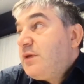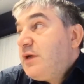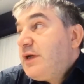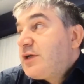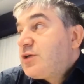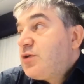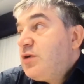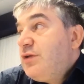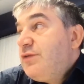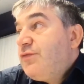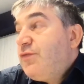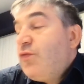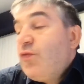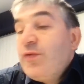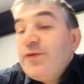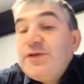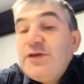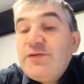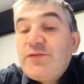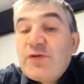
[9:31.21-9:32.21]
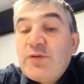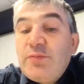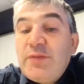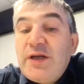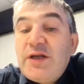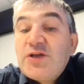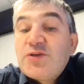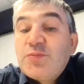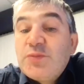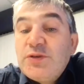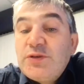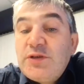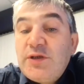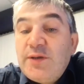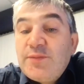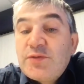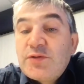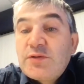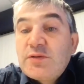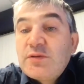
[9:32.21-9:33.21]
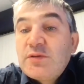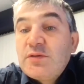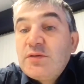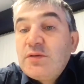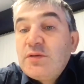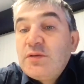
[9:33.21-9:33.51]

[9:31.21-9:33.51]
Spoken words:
actually four different management teams,